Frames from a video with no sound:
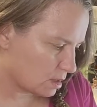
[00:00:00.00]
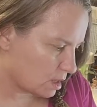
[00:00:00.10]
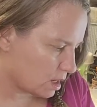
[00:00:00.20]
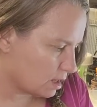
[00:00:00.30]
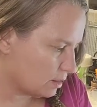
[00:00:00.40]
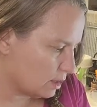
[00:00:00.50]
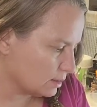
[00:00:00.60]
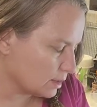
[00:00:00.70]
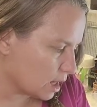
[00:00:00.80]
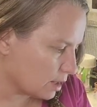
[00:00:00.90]
And these
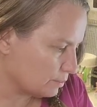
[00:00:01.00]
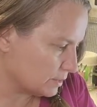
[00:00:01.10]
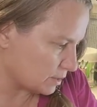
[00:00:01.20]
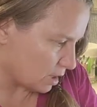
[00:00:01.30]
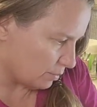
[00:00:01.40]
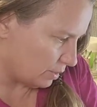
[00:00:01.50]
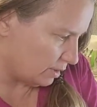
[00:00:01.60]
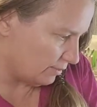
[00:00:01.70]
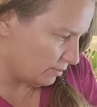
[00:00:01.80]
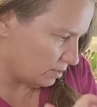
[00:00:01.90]
cups are,
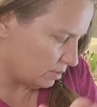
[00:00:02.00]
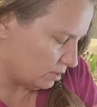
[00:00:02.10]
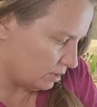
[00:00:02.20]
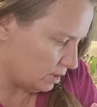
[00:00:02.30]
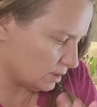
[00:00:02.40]
these